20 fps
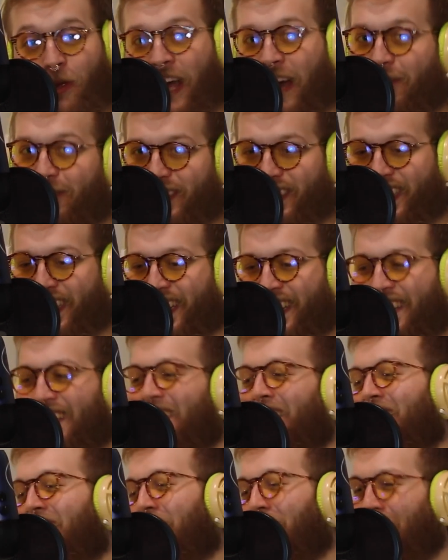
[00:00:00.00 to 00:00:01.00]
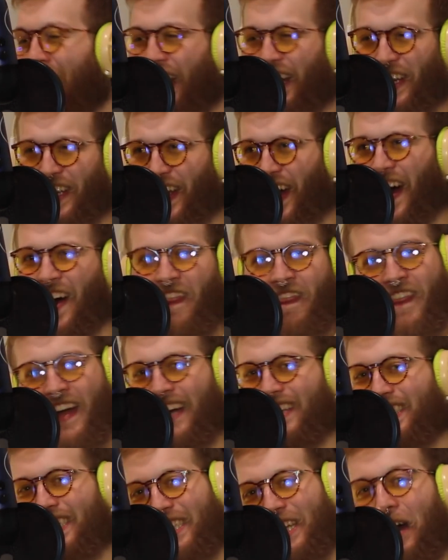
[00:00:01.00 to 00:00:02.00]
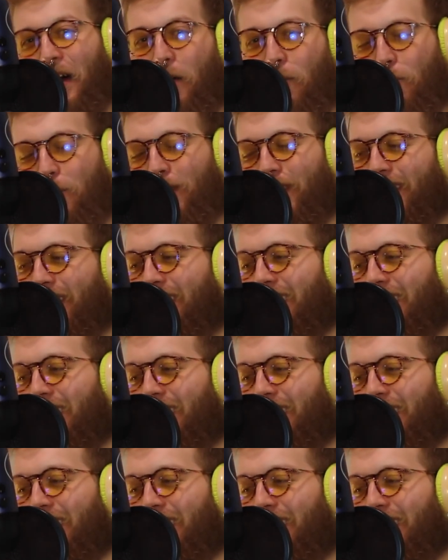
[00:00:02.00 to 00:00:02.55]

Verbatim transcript: counseling and gotten that scope